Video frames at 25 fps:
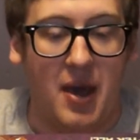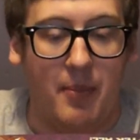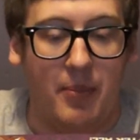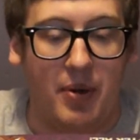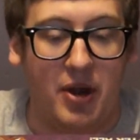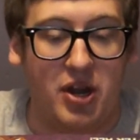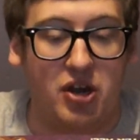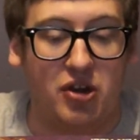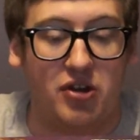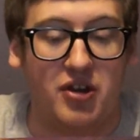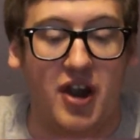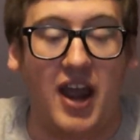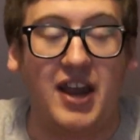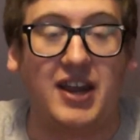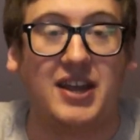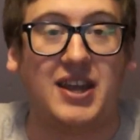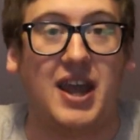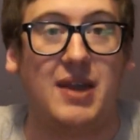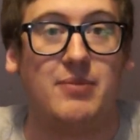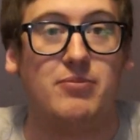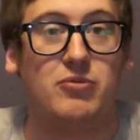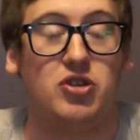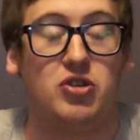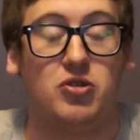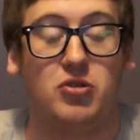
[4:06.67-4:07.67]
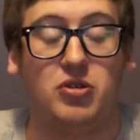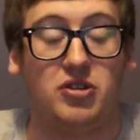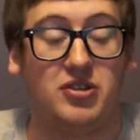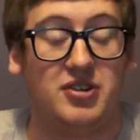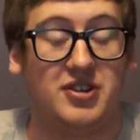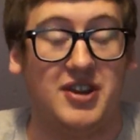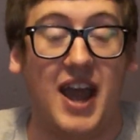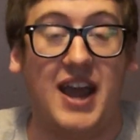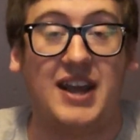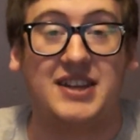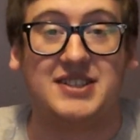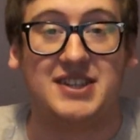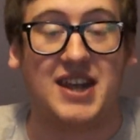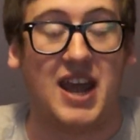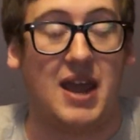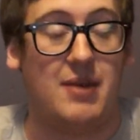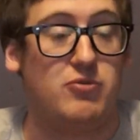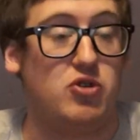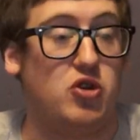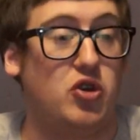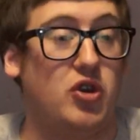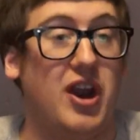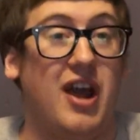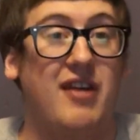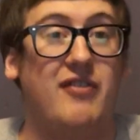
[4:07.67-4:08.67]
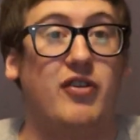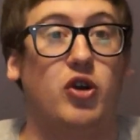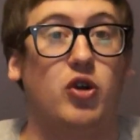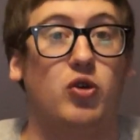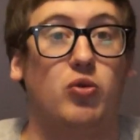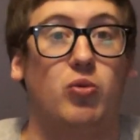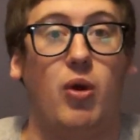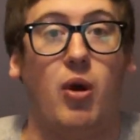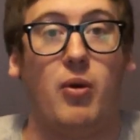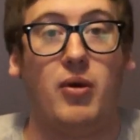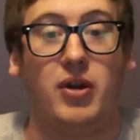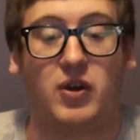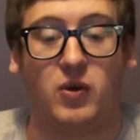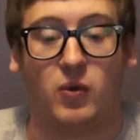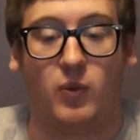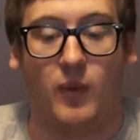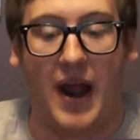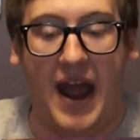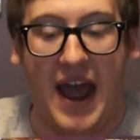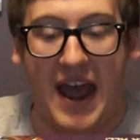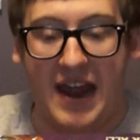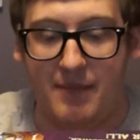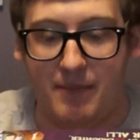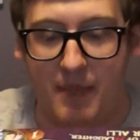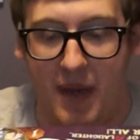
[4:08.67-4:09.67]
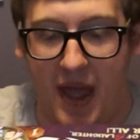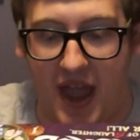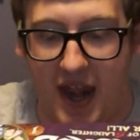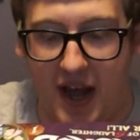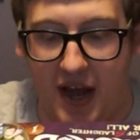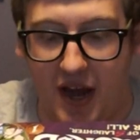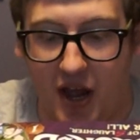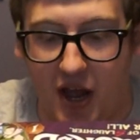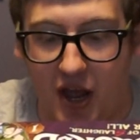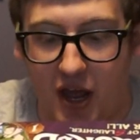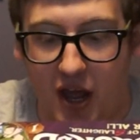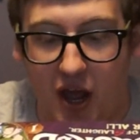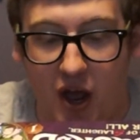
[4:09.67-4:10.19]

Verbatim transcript: but in your next game, you next game you could have heroic rat men,